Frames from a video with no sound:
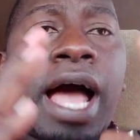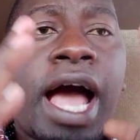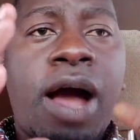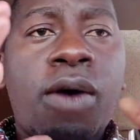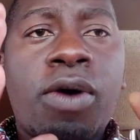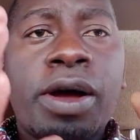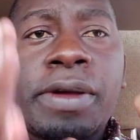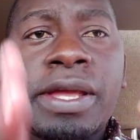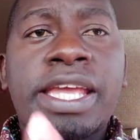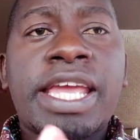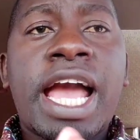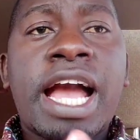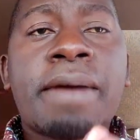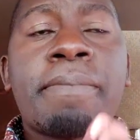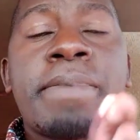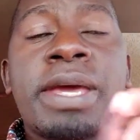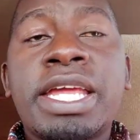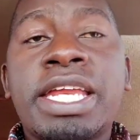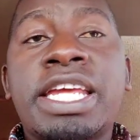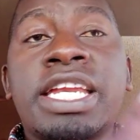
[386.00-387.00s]
Our
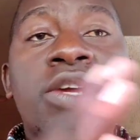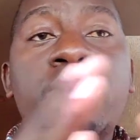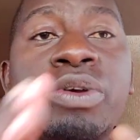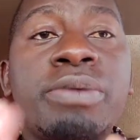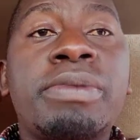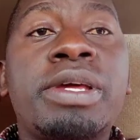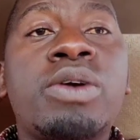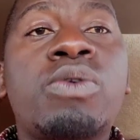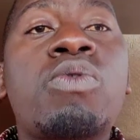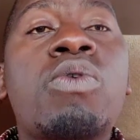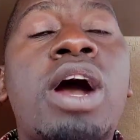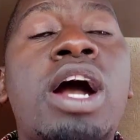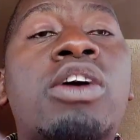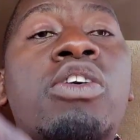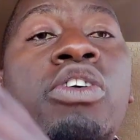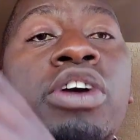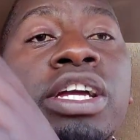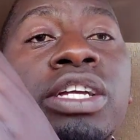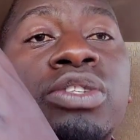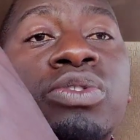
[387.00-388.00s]
young men and women who are
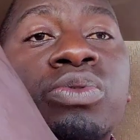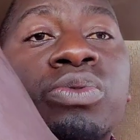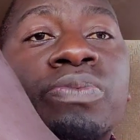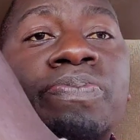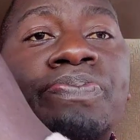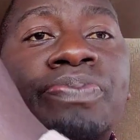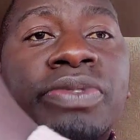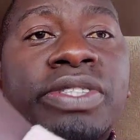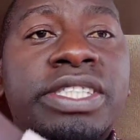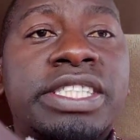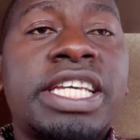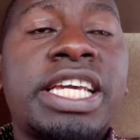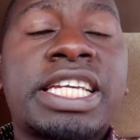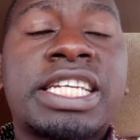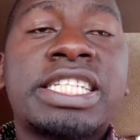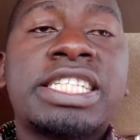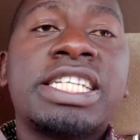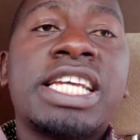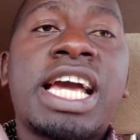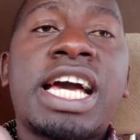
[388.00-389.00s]
going to
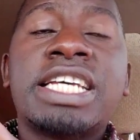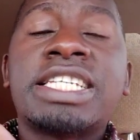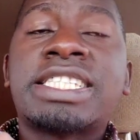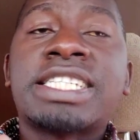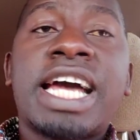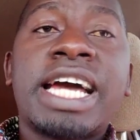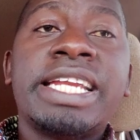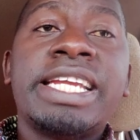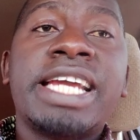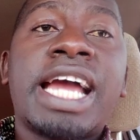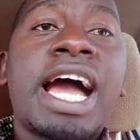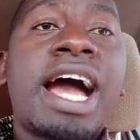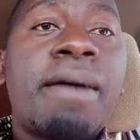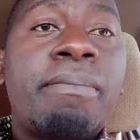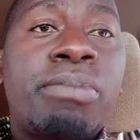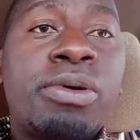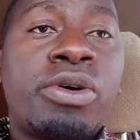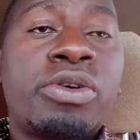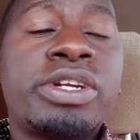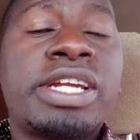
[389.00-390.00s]
take study
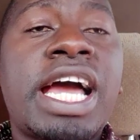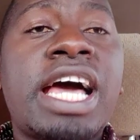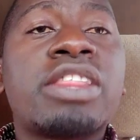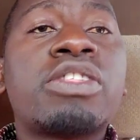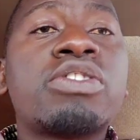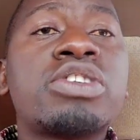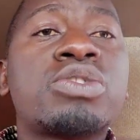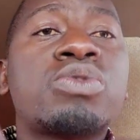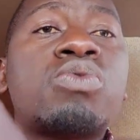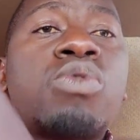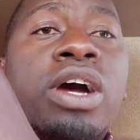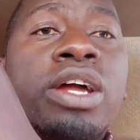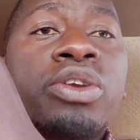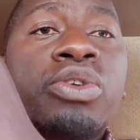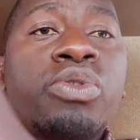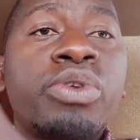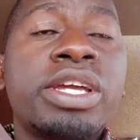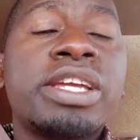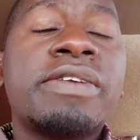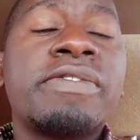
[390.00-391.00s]
abroad are those who are
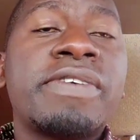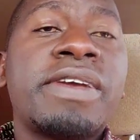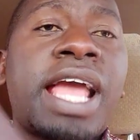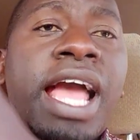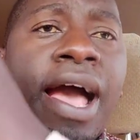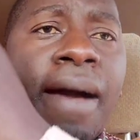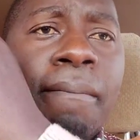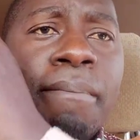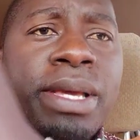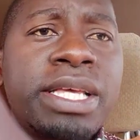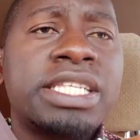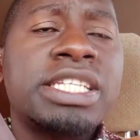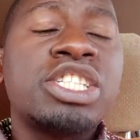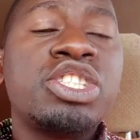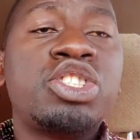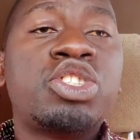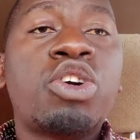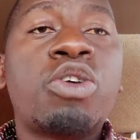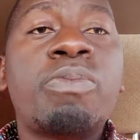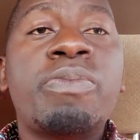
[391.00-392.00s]
doing
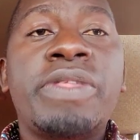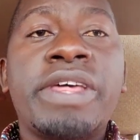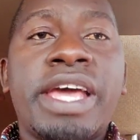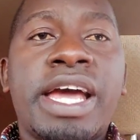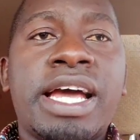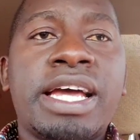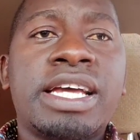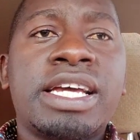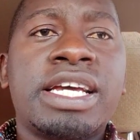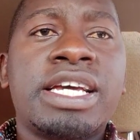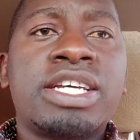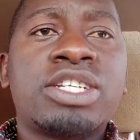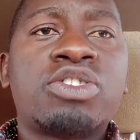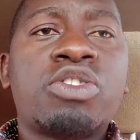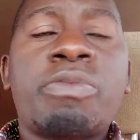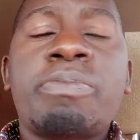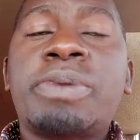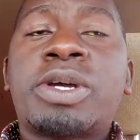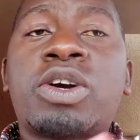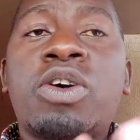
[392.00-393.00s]
amazing job there.
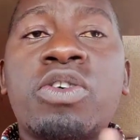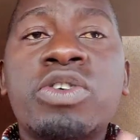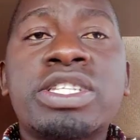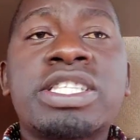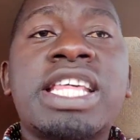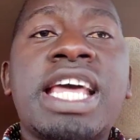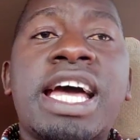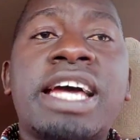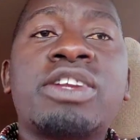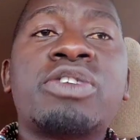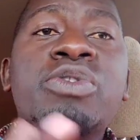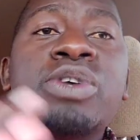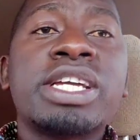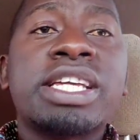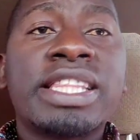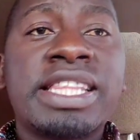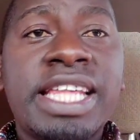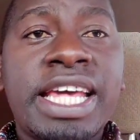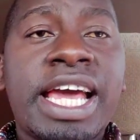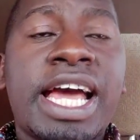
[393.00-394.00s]
So because they are
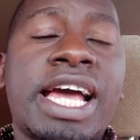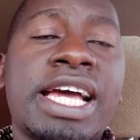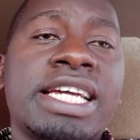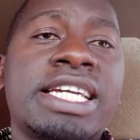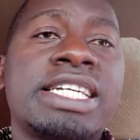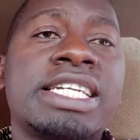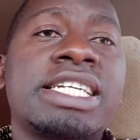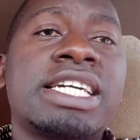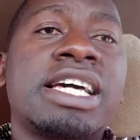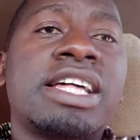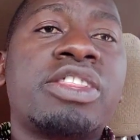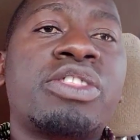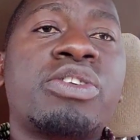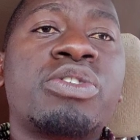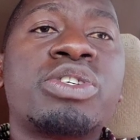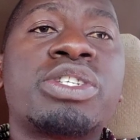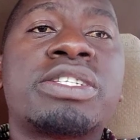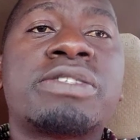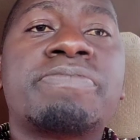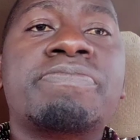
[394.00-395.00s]
doing there,
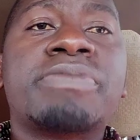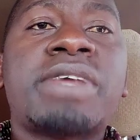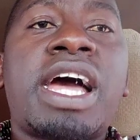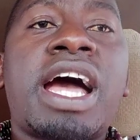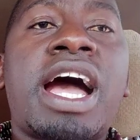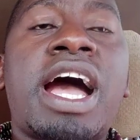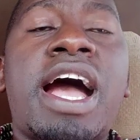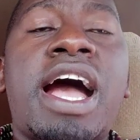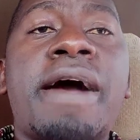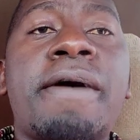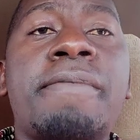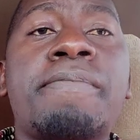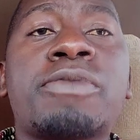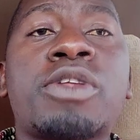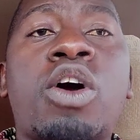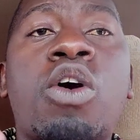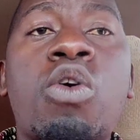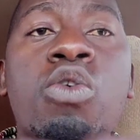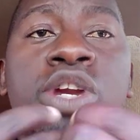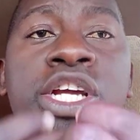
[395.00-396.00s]
those
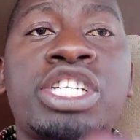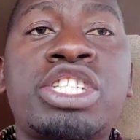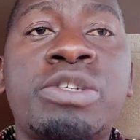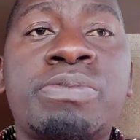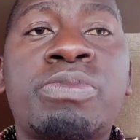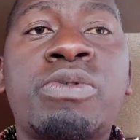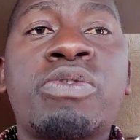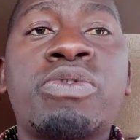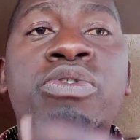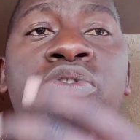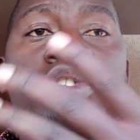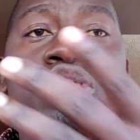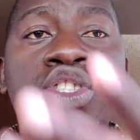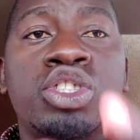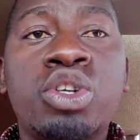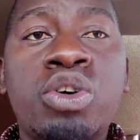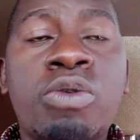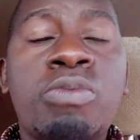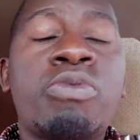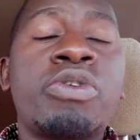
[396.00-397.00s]
ownership of those
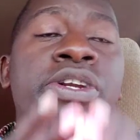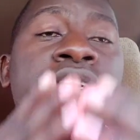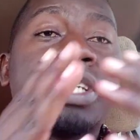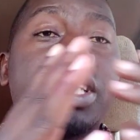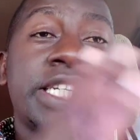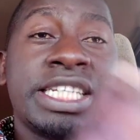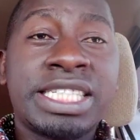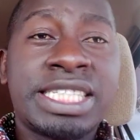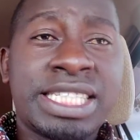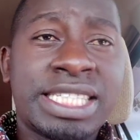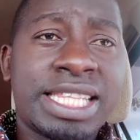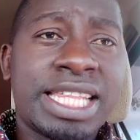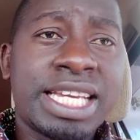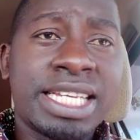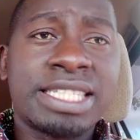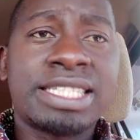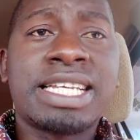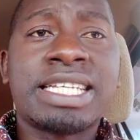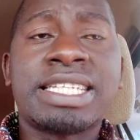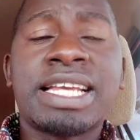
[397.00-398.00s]
job and great
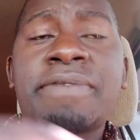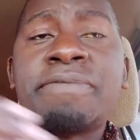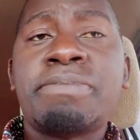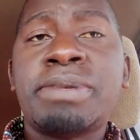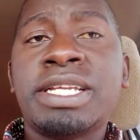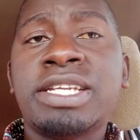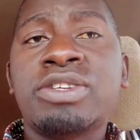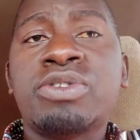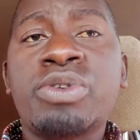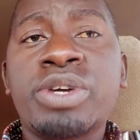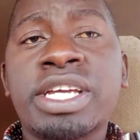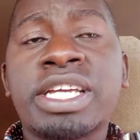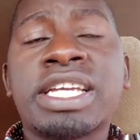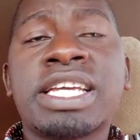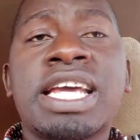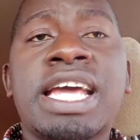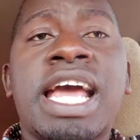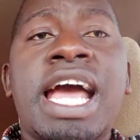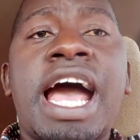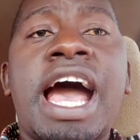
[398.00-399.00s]
things that they have been
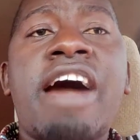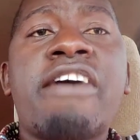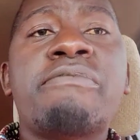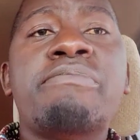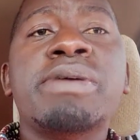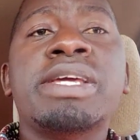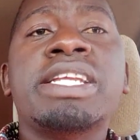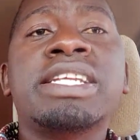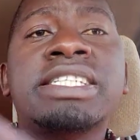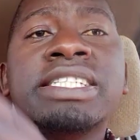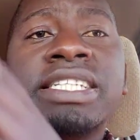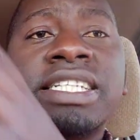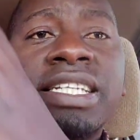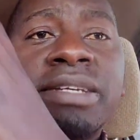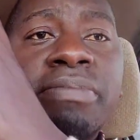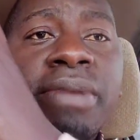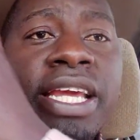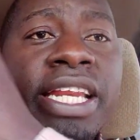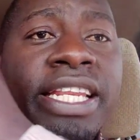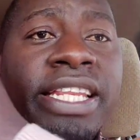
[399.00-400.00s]
doing have been
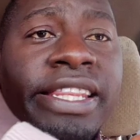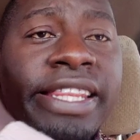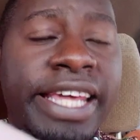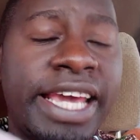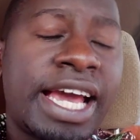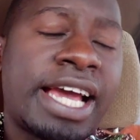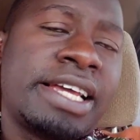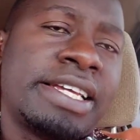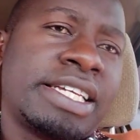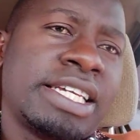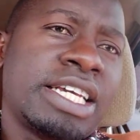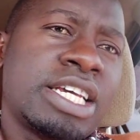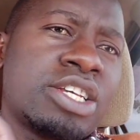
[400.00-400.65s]
remained there.